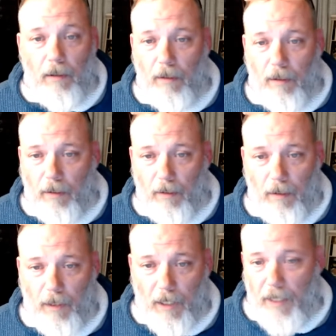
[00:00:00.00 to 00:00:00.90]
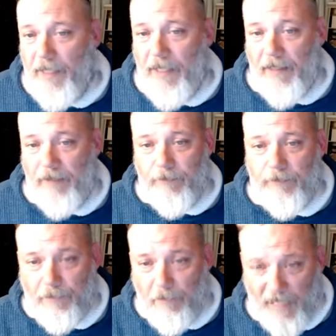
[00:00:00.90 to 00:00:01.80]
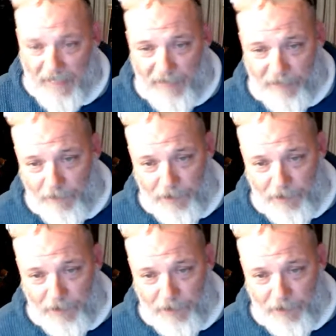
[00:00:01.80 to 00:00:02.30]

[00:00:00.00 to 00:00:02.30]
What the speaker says: I have mining